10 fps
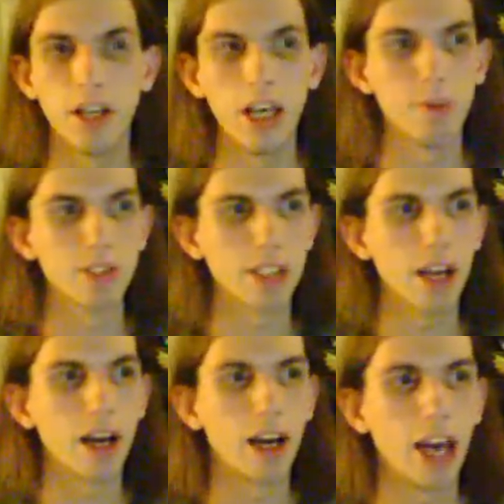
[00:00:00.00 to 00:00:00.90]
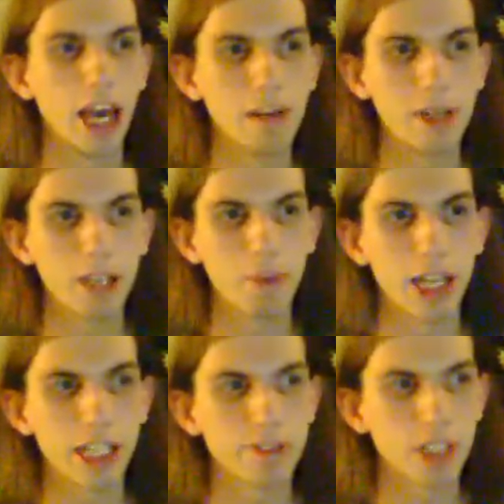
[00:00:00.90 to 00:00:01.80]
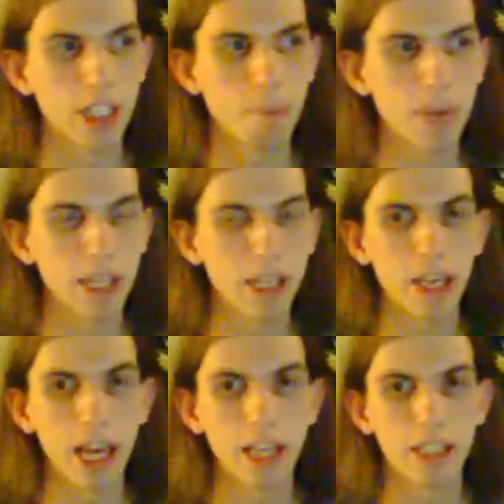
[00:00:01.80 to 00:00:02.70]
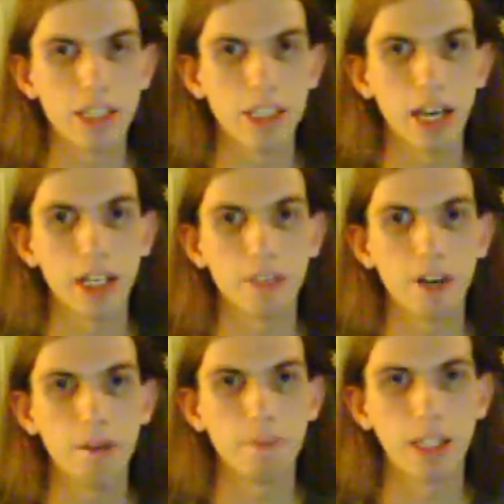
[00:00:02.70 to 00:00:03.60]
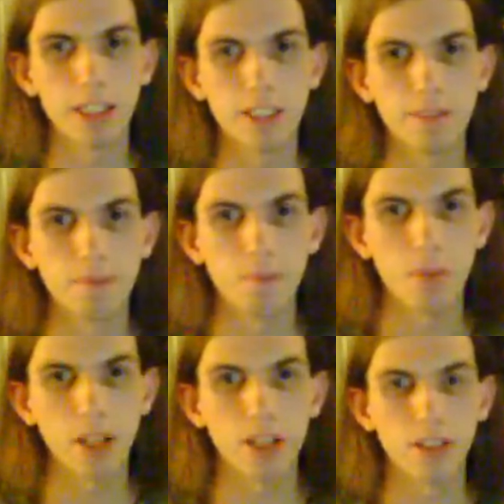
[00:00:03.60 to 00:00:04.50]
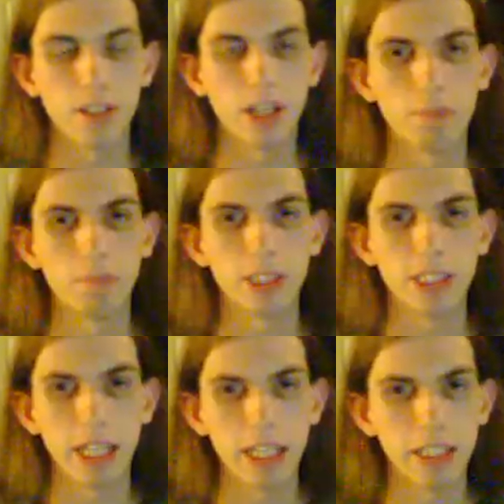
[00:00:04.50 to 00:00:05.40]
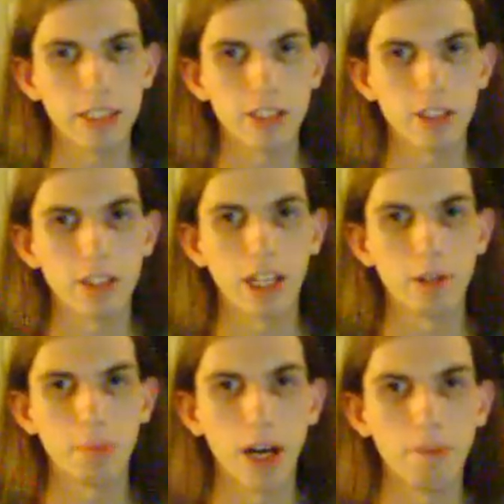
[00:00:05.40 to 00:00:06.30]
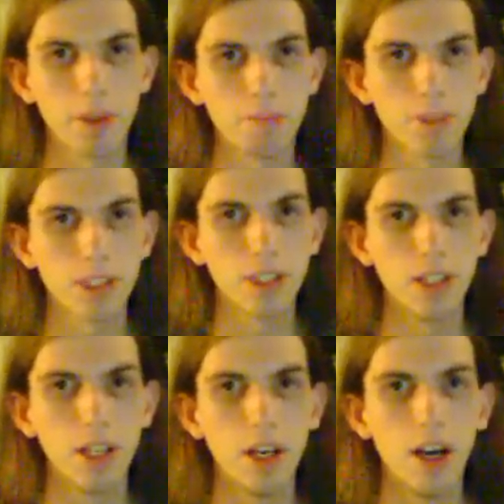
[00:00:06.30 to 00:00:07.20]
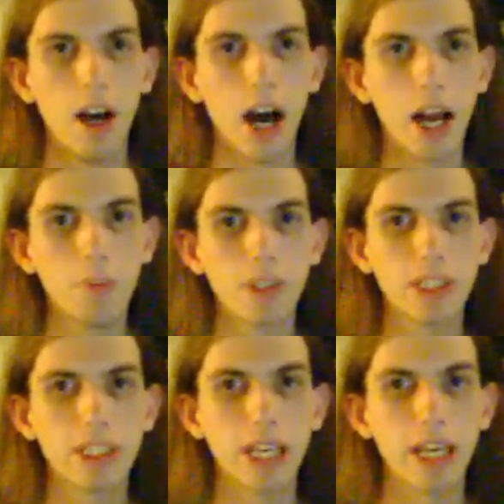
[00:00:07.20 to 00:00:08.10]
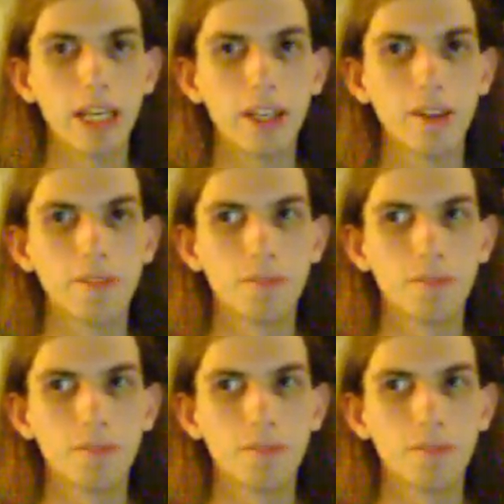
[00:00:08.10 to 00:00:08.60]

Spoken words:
It was animated by a different company, and it's kind of obvious. There's a of mistakes, there's a lot of problems. I wouldn't say...